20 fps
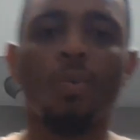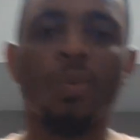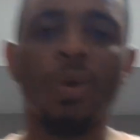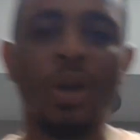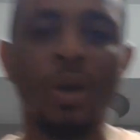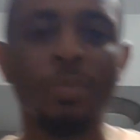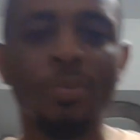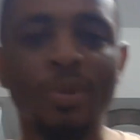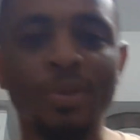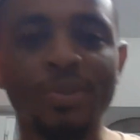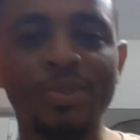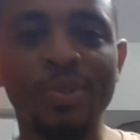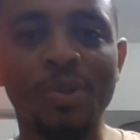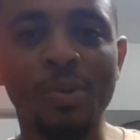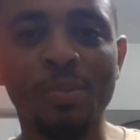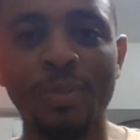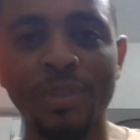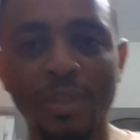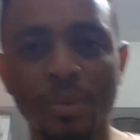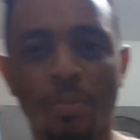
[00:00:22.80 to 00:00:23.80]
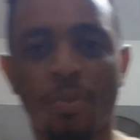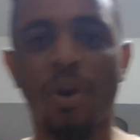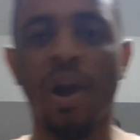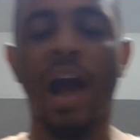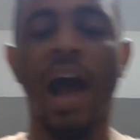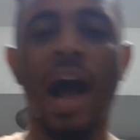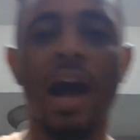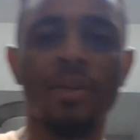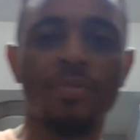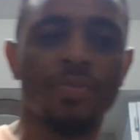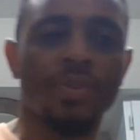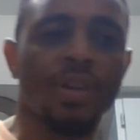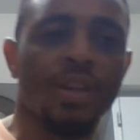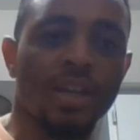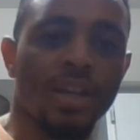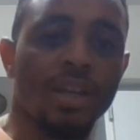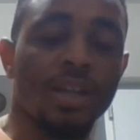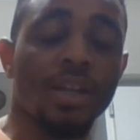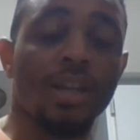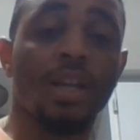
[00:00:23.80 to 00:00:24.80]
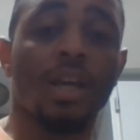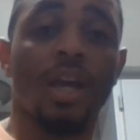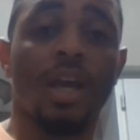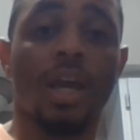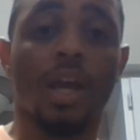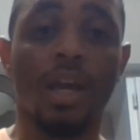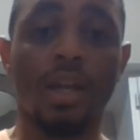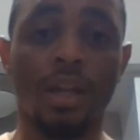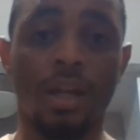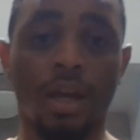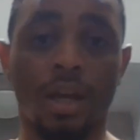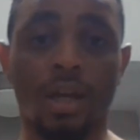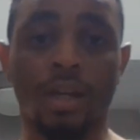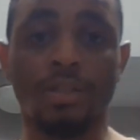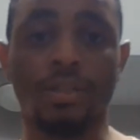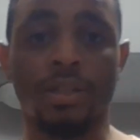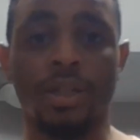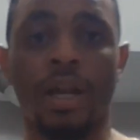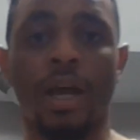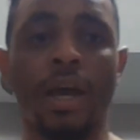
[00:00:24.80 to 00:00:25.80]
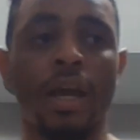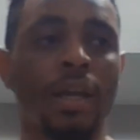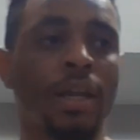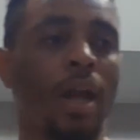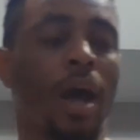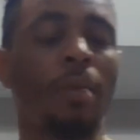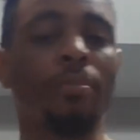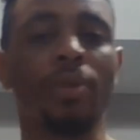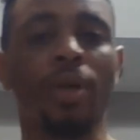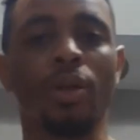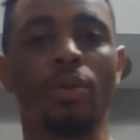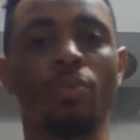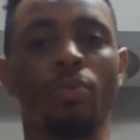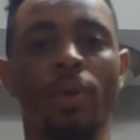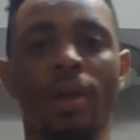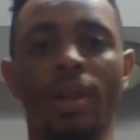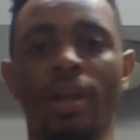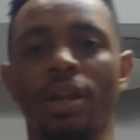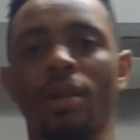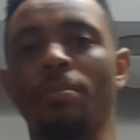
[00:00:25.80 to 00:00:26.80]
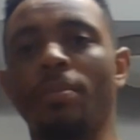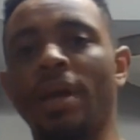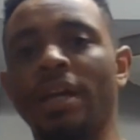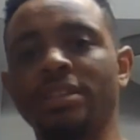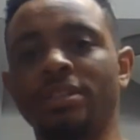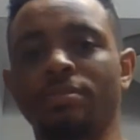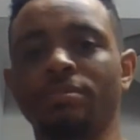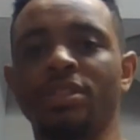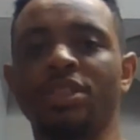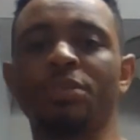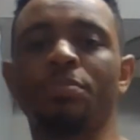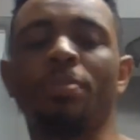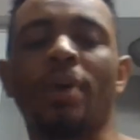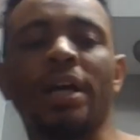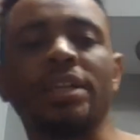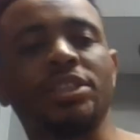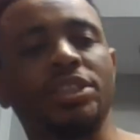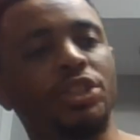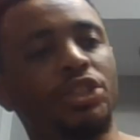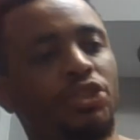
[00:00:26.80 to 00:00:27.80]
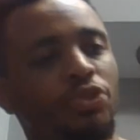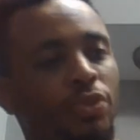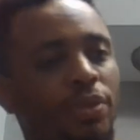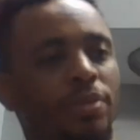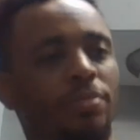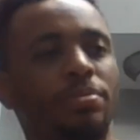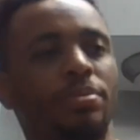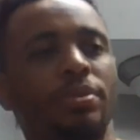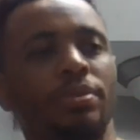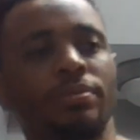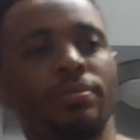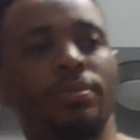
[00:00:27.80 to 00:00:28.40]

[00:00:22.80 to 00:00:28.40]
What up, YouTube? It's your boy I Fit In, and tonight I'm getting ready to make some spicy shrimp.